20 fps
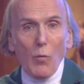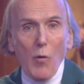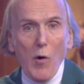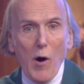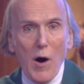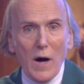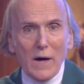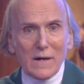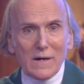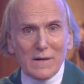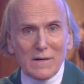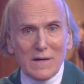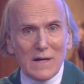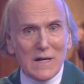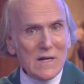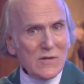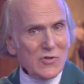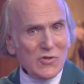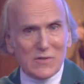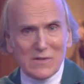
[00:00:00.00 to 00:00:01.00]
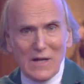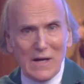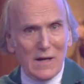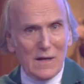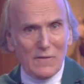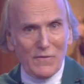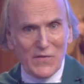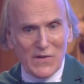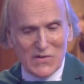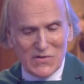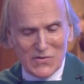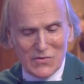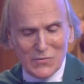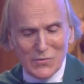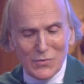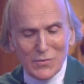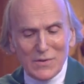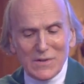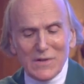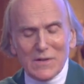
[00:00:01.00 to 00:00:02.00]
walk each day of this
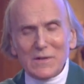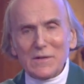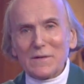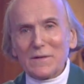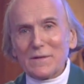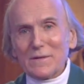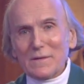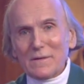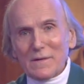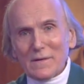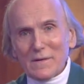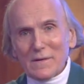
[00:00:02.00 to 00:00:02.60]
new year